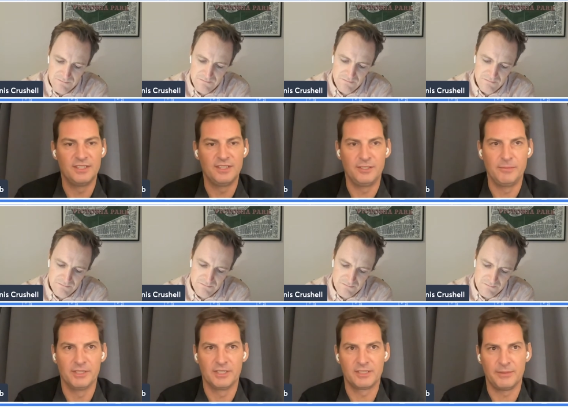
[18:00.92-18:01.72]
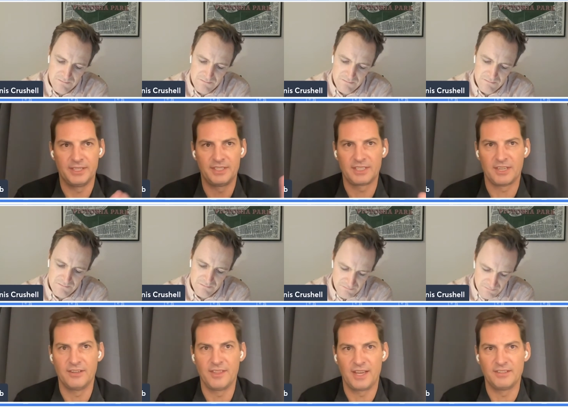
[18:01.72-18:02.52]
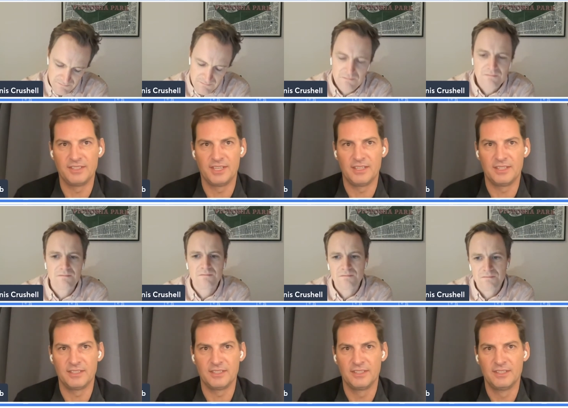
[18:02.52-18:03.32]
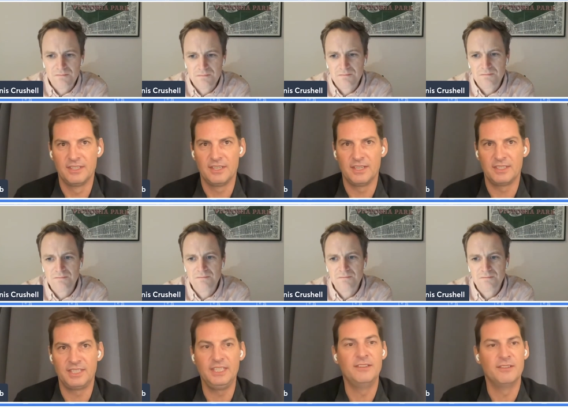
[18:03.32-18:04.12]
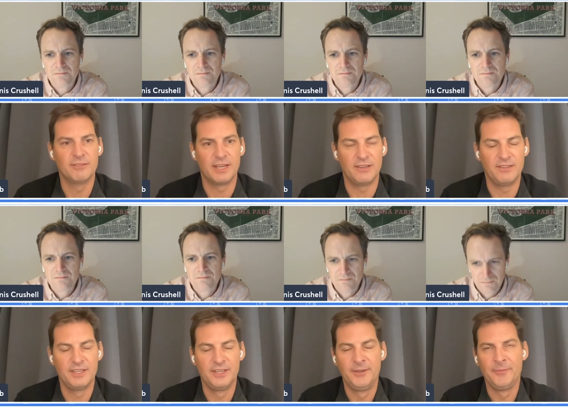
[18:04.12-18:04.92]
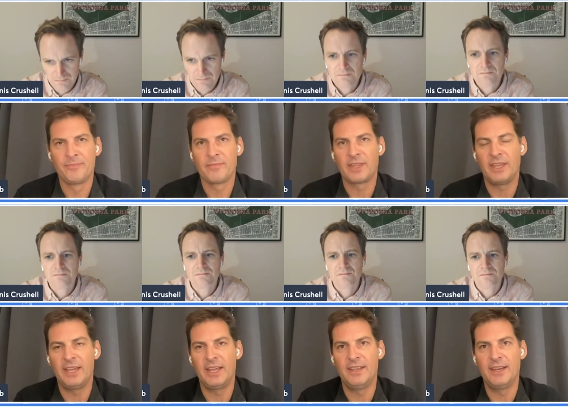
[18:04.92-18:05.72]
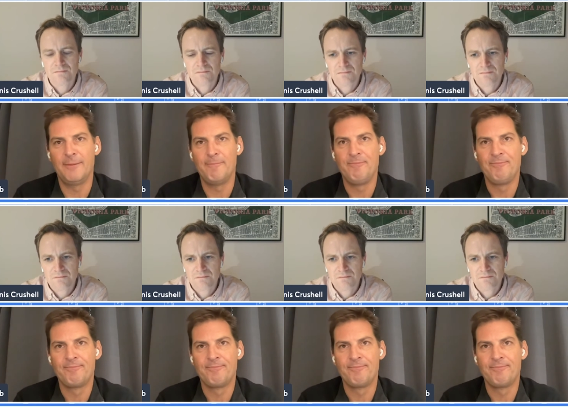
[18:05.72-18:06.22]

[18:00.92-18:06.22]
Speaker 1: into Tubular. So we had a $600,000 seed round. And